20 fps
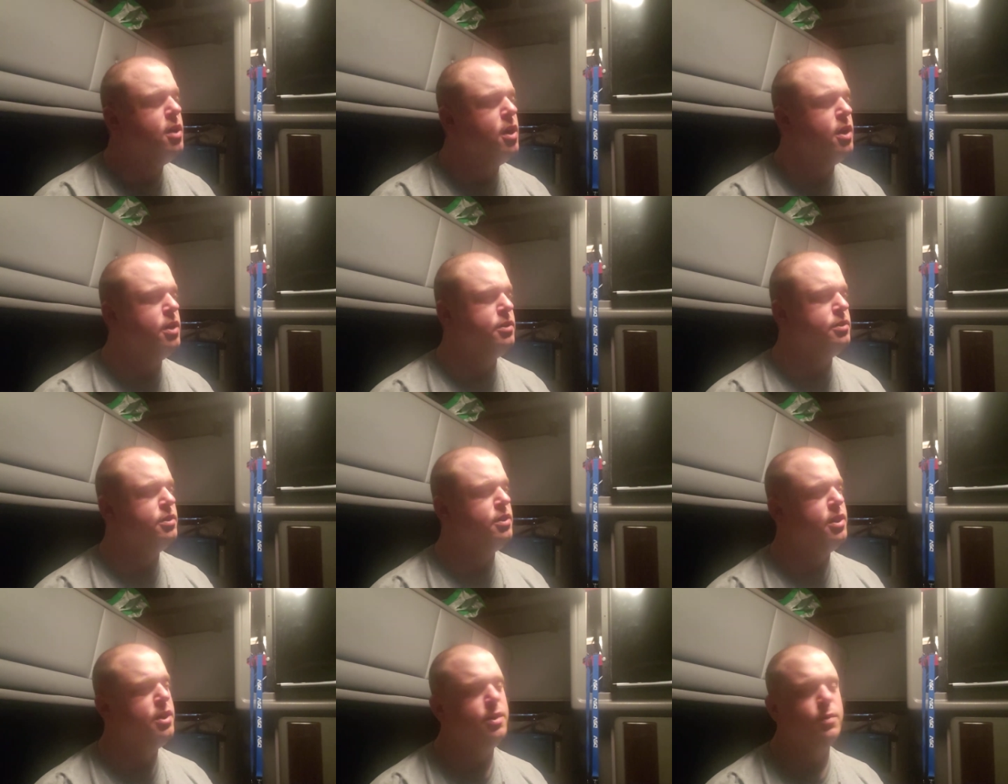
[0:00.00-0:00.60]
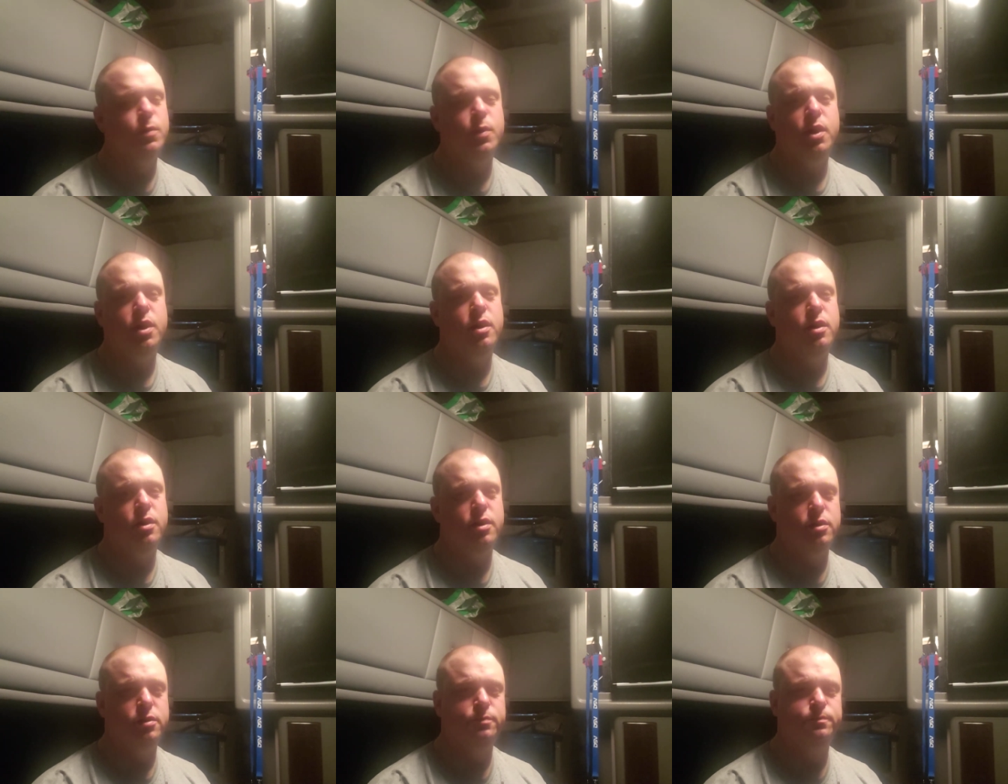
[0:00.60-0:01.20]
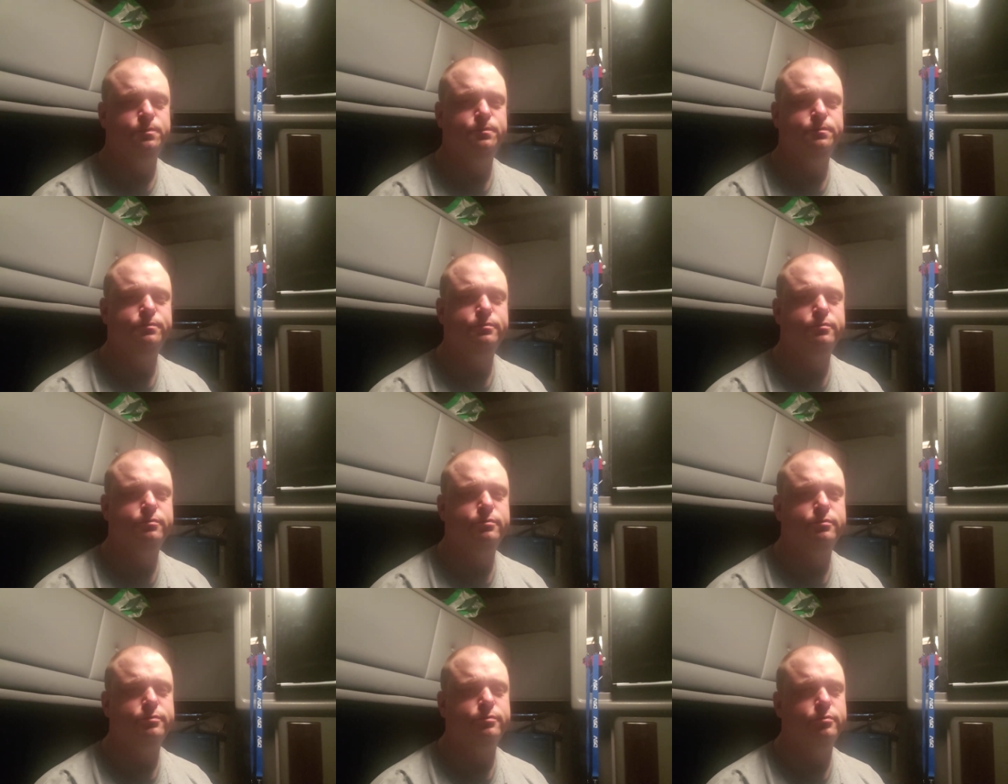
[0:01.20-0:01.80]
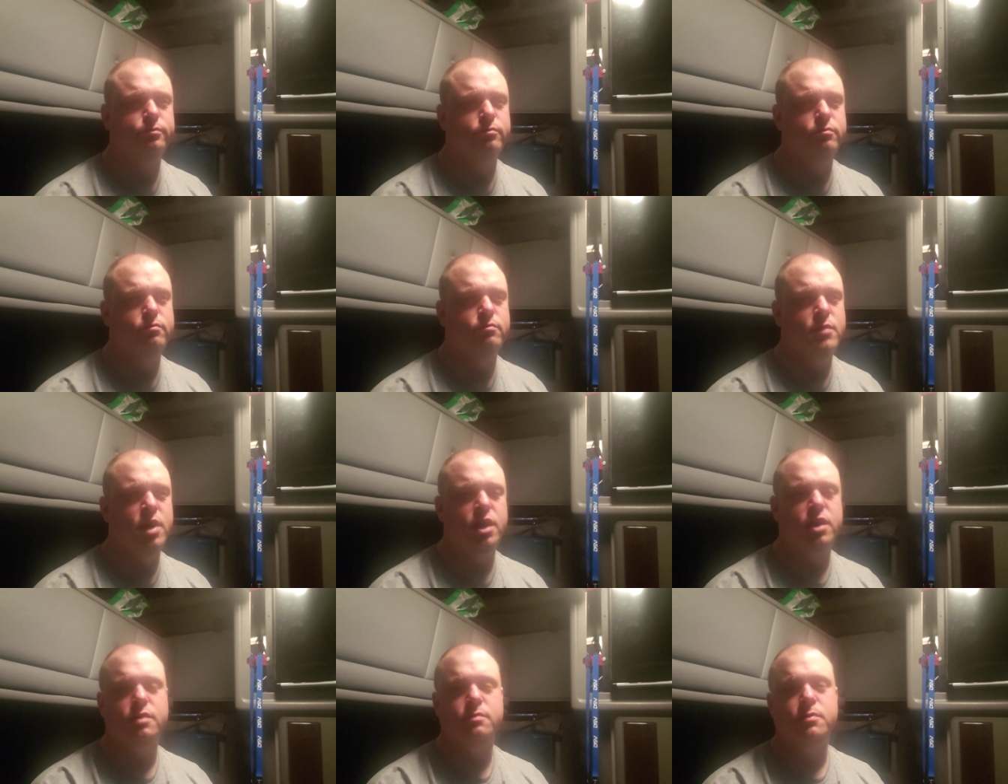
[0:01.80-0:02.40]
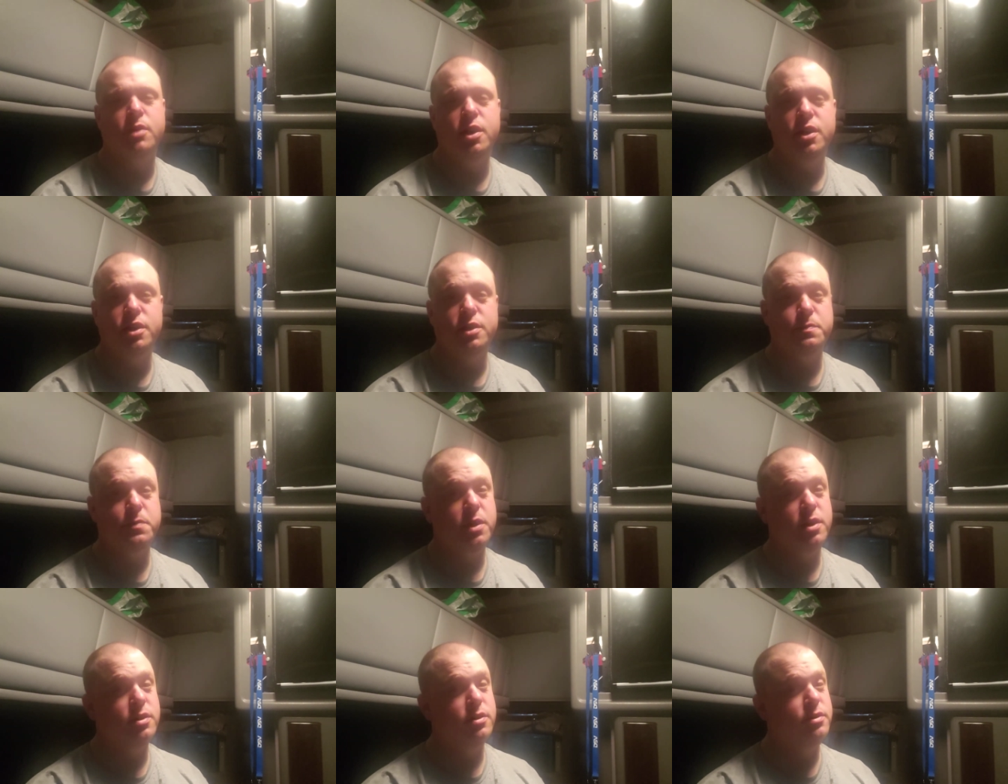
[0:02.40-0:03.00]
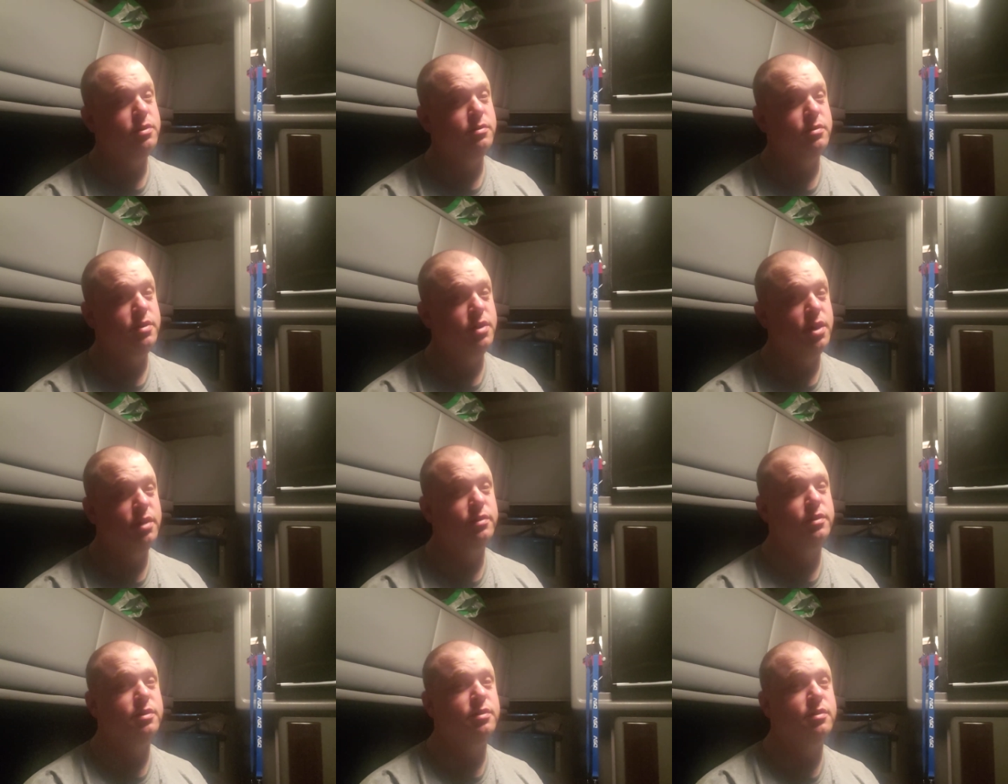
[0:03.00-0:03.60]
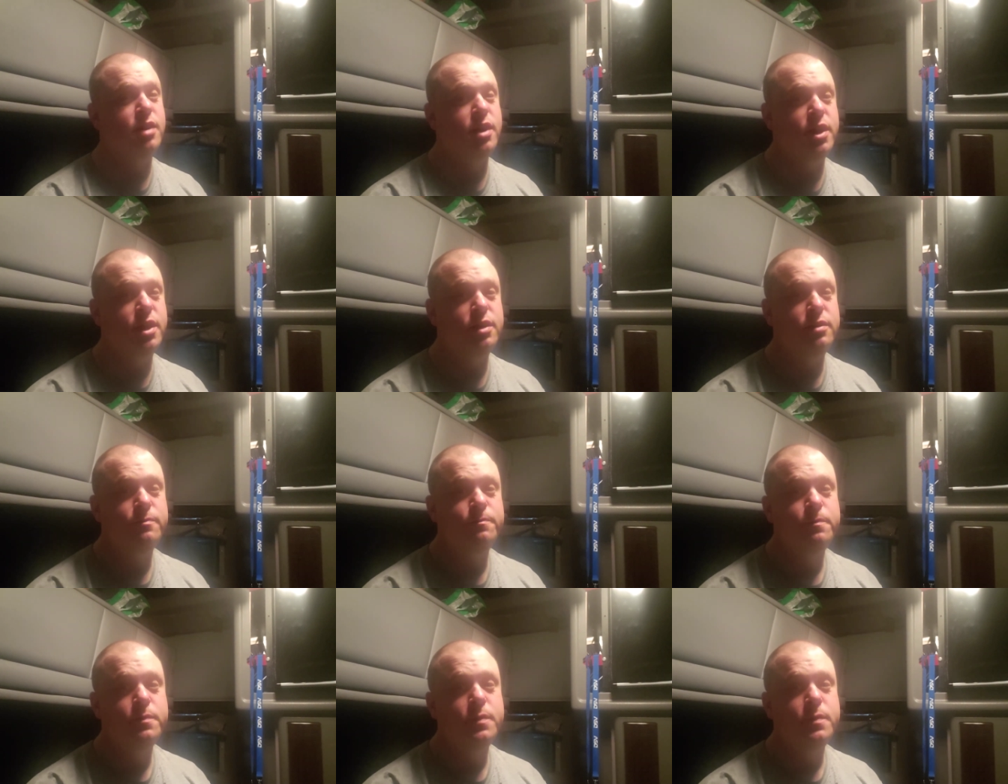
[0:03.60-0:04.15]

I was like, well, making money is better than doing nothing, right?